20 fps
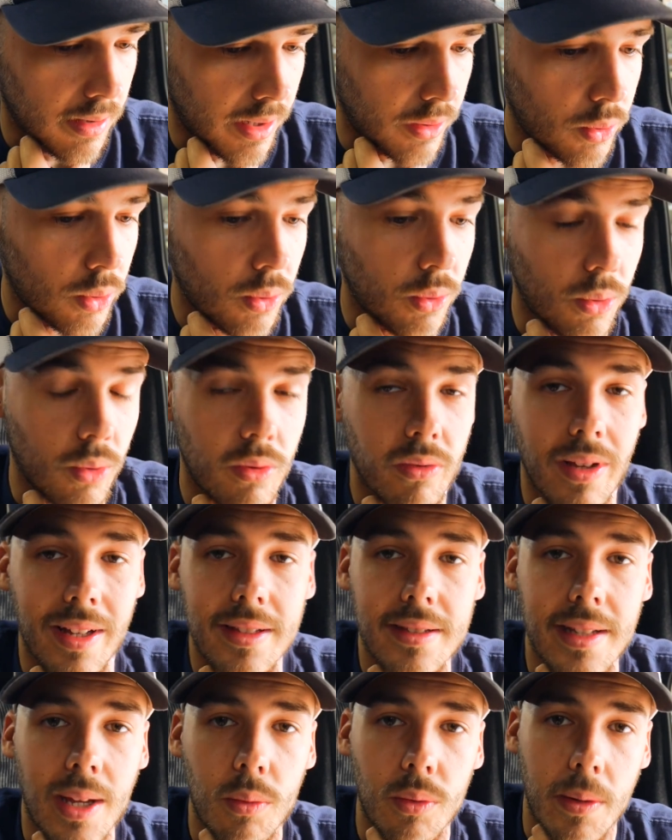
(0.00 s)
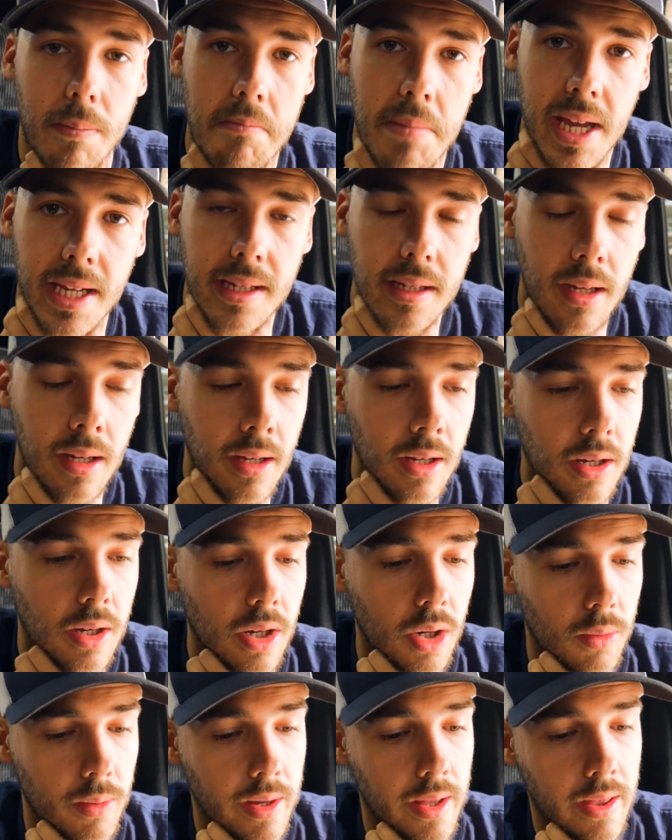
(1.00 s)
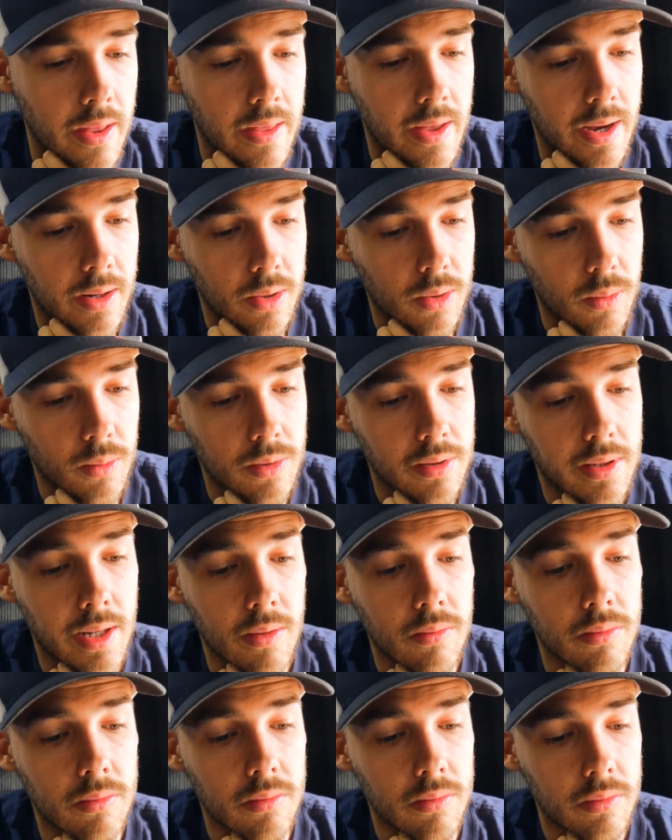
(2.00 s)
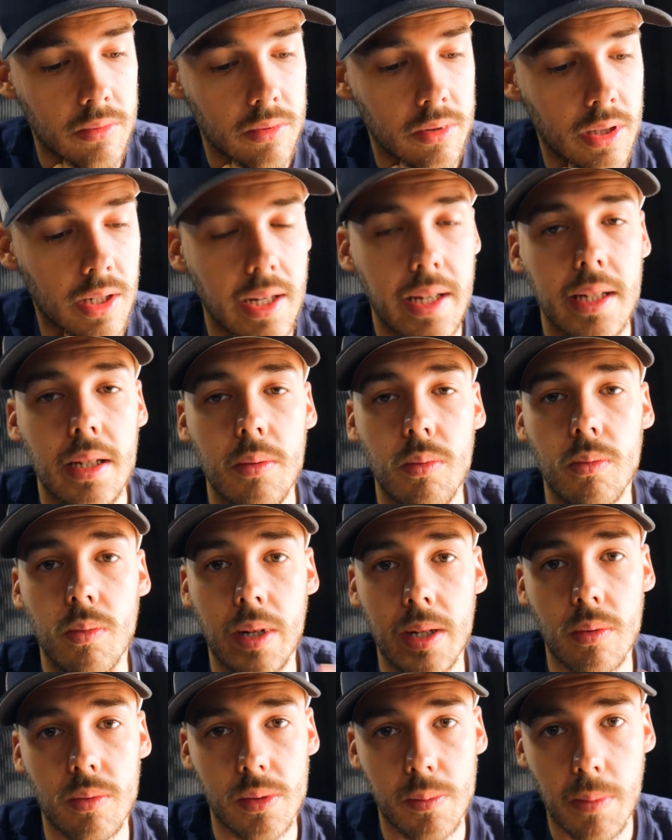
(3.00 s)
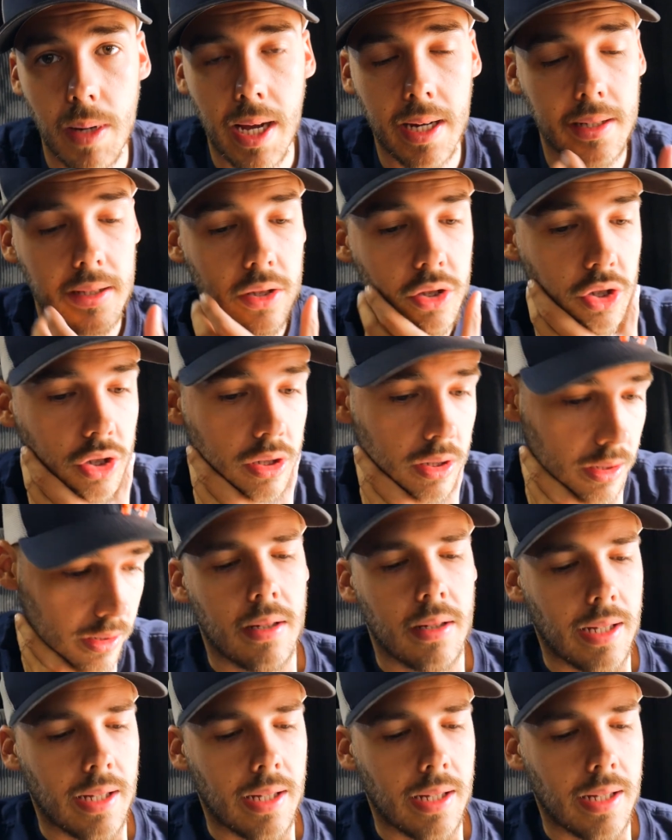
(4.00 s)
I don't know if that's down to me or whether that was down to like when it was packaged.